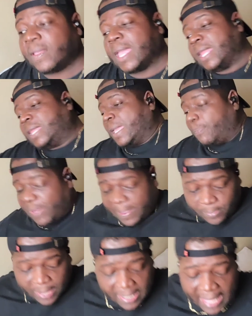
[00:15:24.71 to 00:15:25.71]
And then
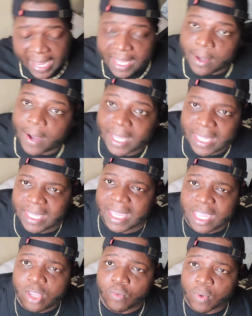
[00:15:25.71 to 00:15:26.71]
people, they like, yo, I can
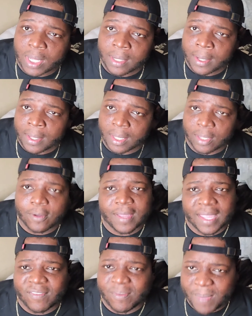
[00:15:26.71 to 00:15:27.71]
give you one. You
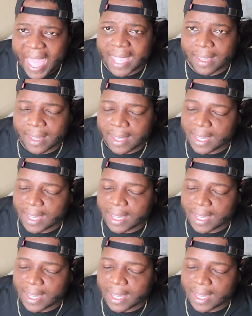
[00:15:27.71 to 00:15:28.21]
can give it back.